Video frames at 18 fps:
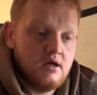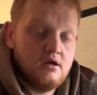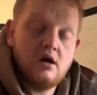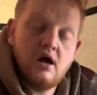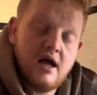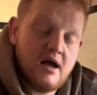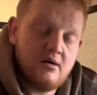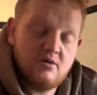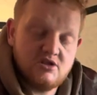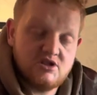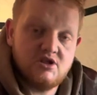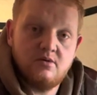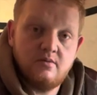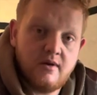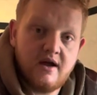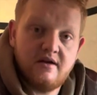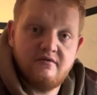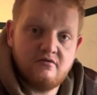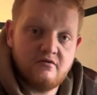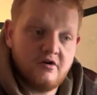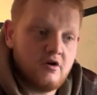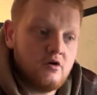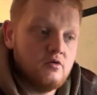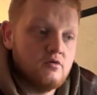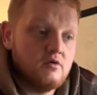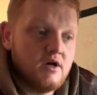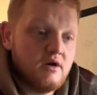Like, how much do you pay for it
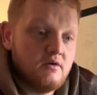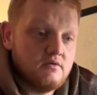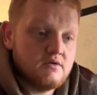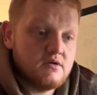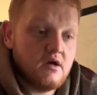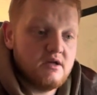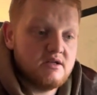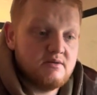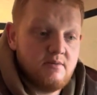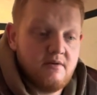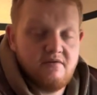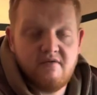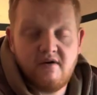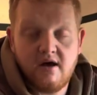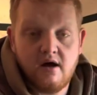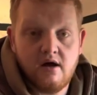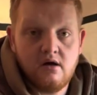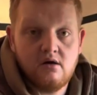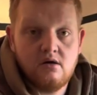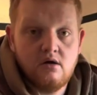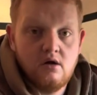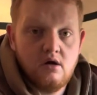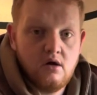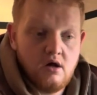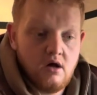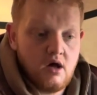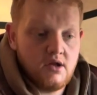all? And he was like, to be fair,
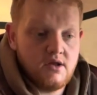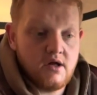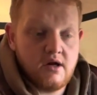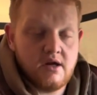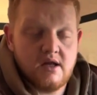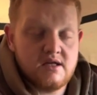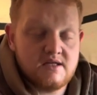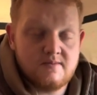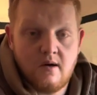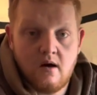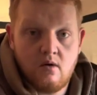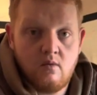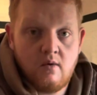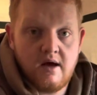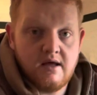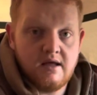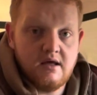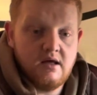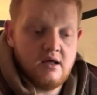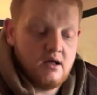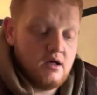I've done it a smart way.